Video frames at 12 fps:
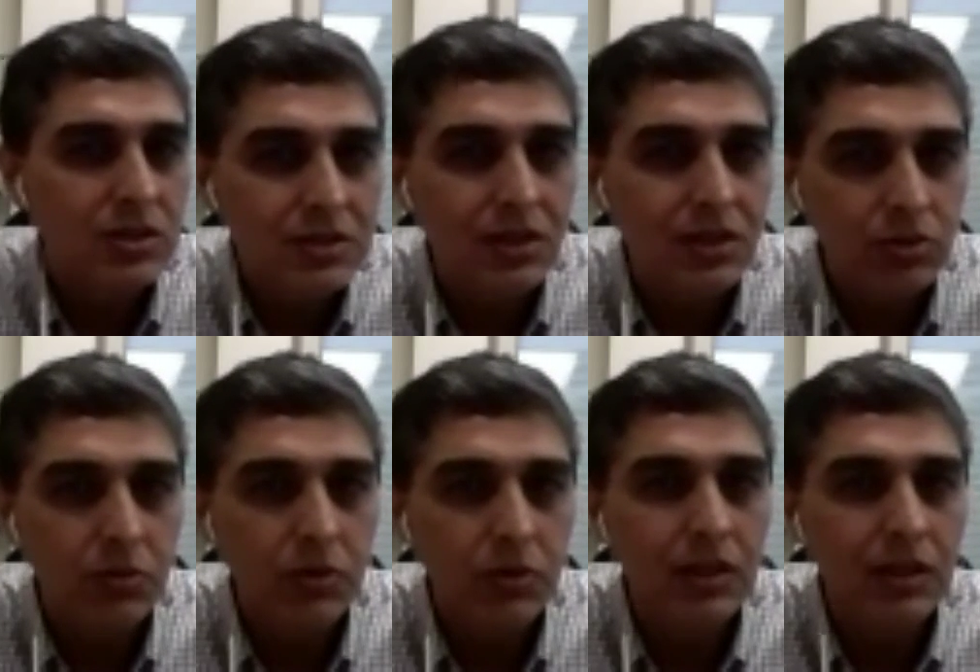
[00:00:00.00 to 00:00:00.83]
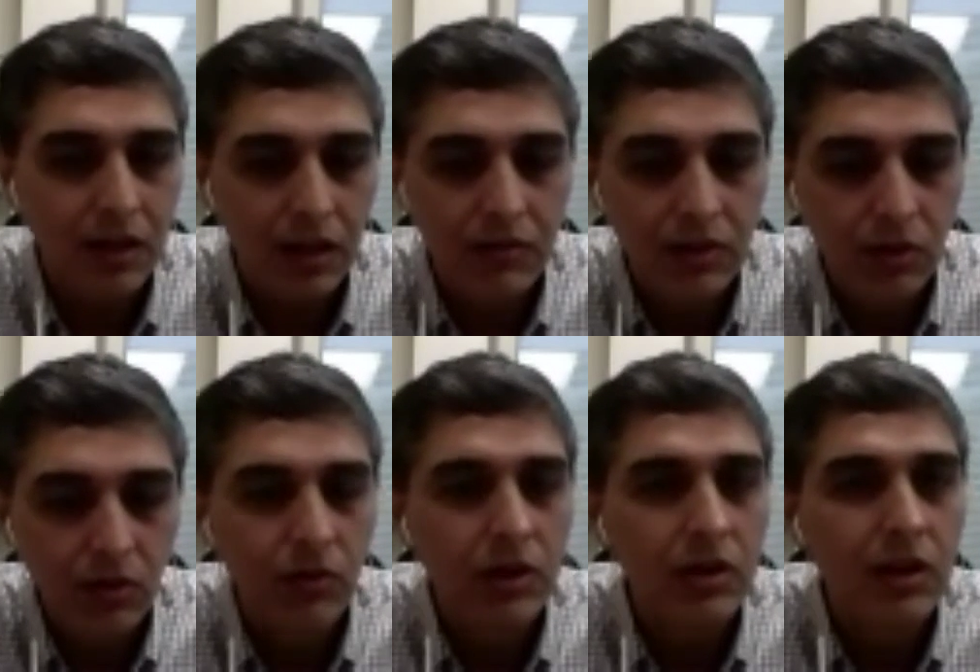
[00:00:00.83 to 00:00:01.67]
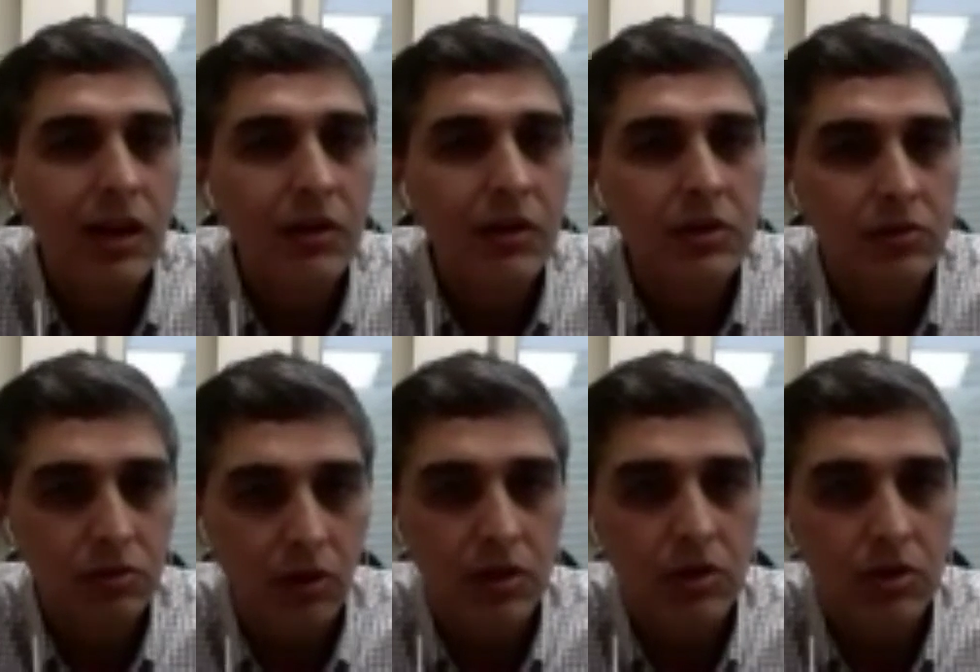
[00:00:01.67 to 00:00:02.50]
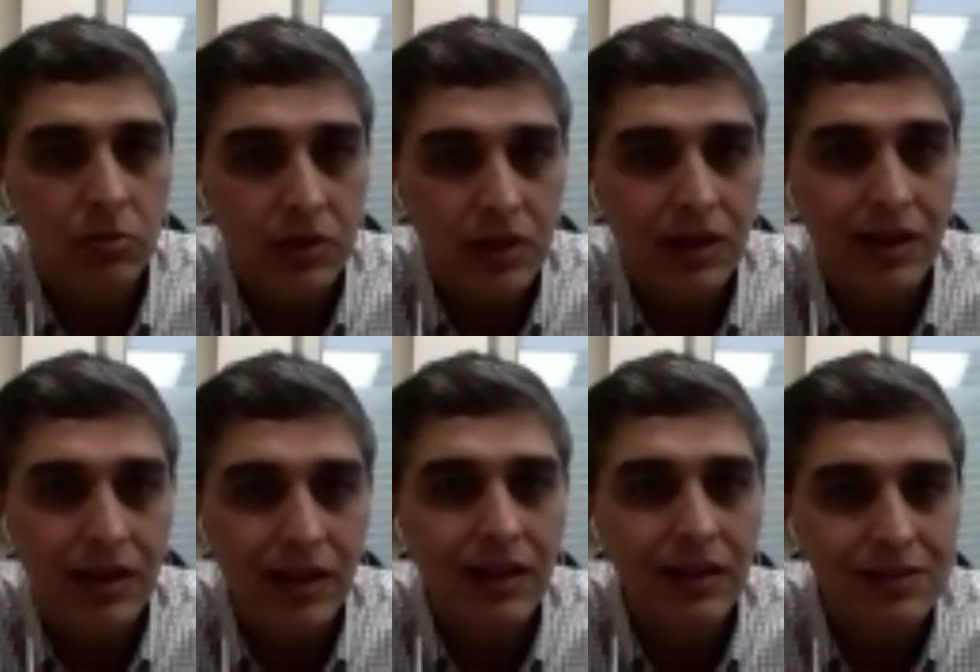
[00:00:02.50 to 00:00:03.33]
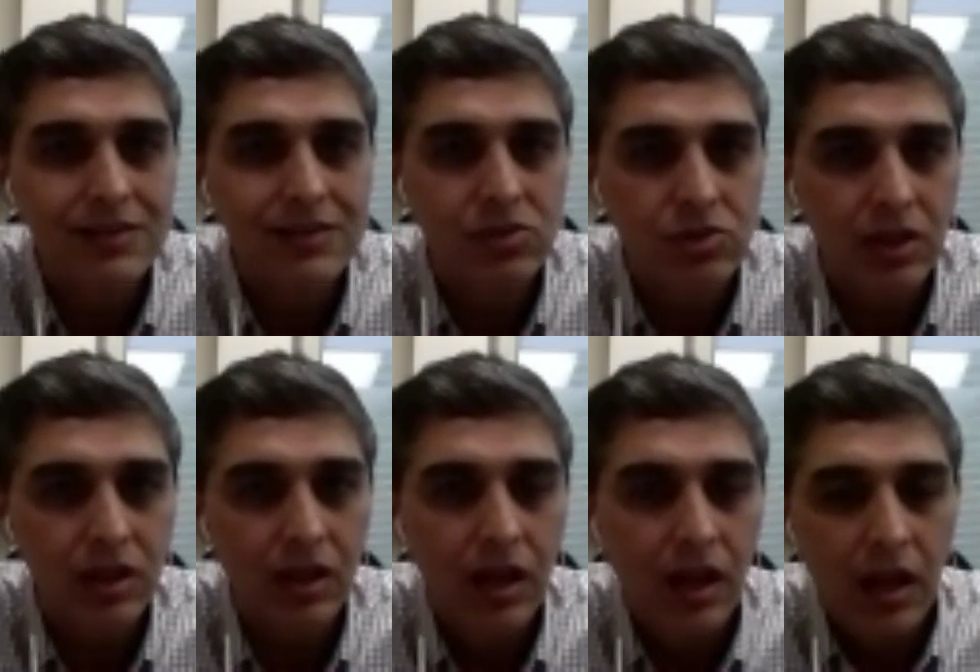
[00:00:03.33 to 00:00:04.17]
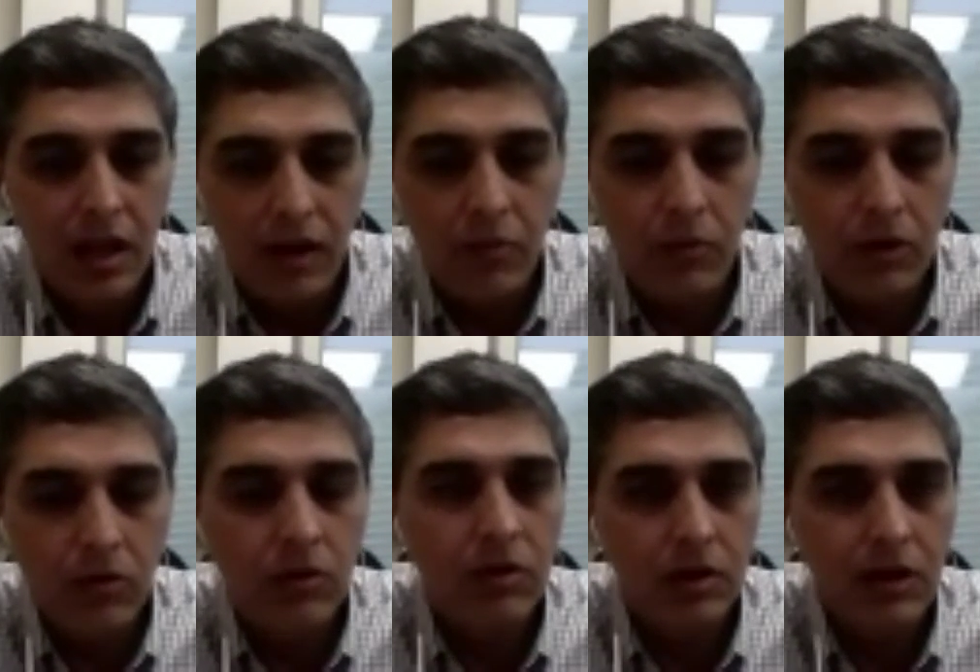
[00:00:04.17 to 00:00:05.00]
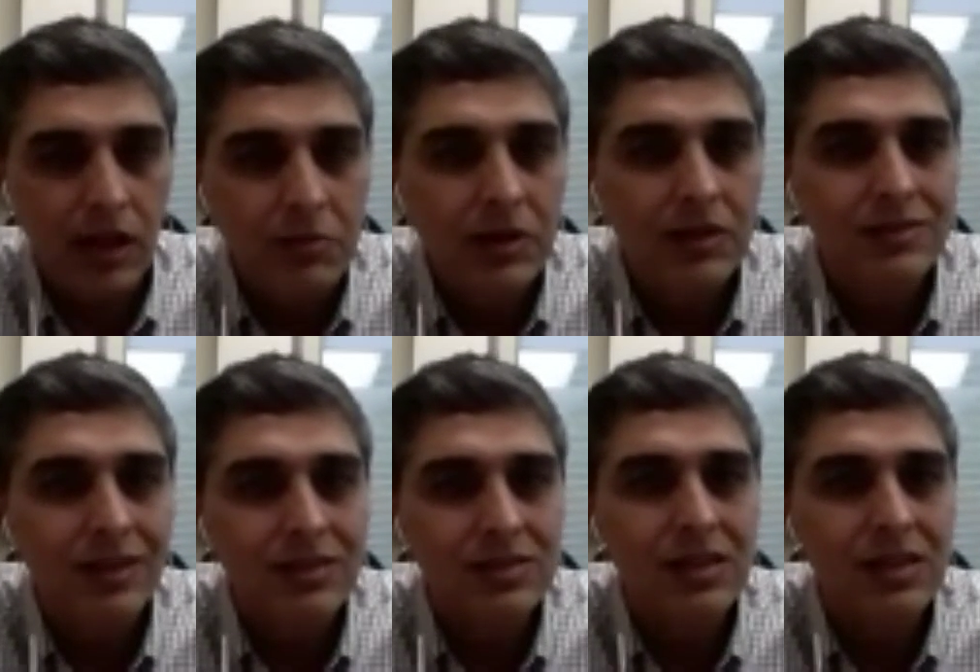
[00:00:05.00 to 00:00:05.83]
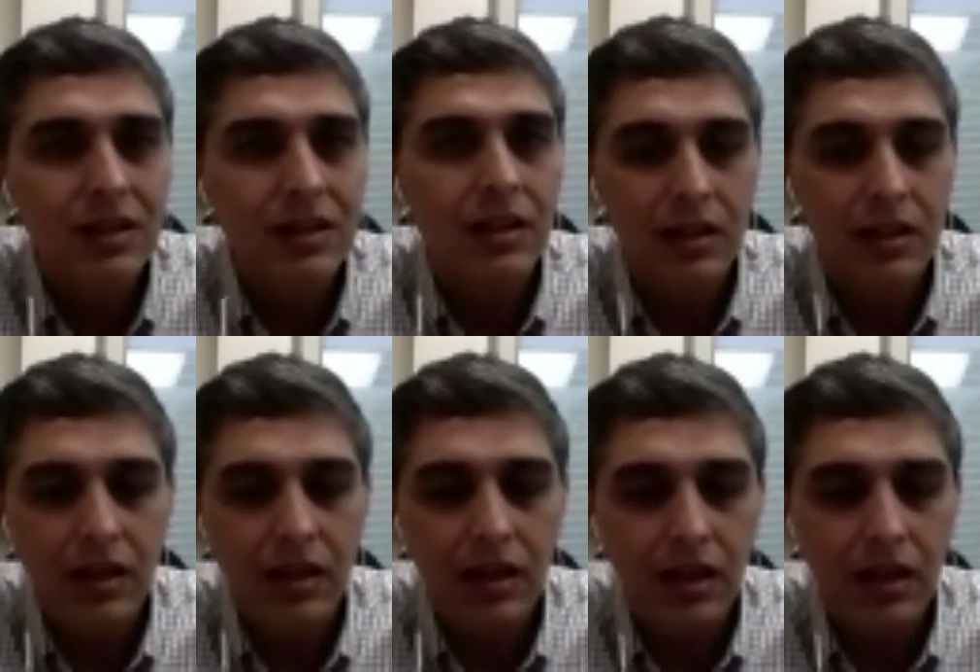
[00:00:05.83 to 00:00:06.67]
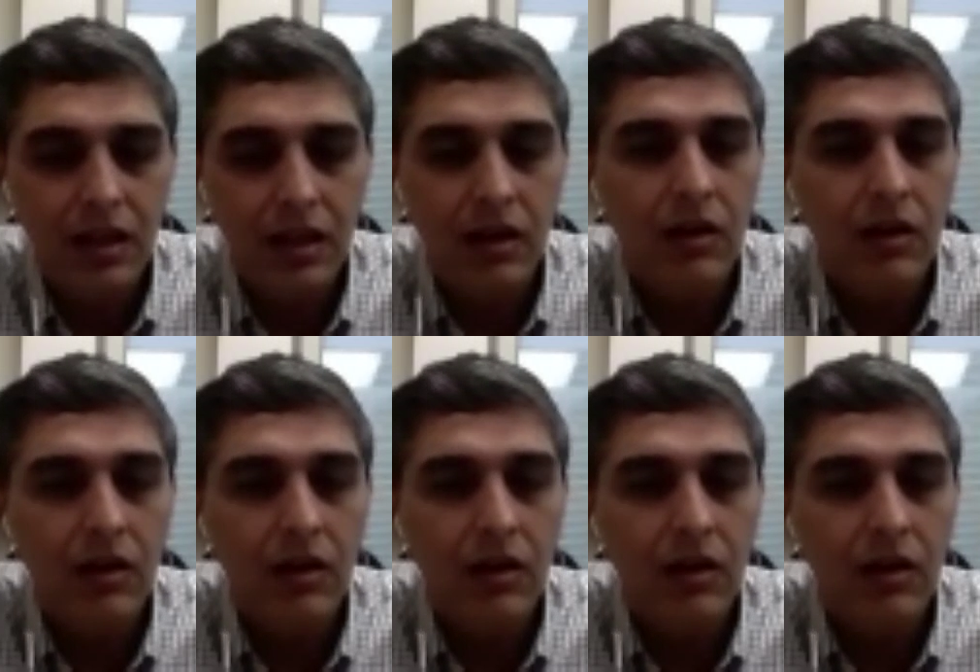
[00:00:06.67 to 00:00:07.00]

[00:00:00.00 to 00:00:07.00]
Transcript: in such a way that even though we are dealing with a solid tumor that indicates surgery, we could time it such that the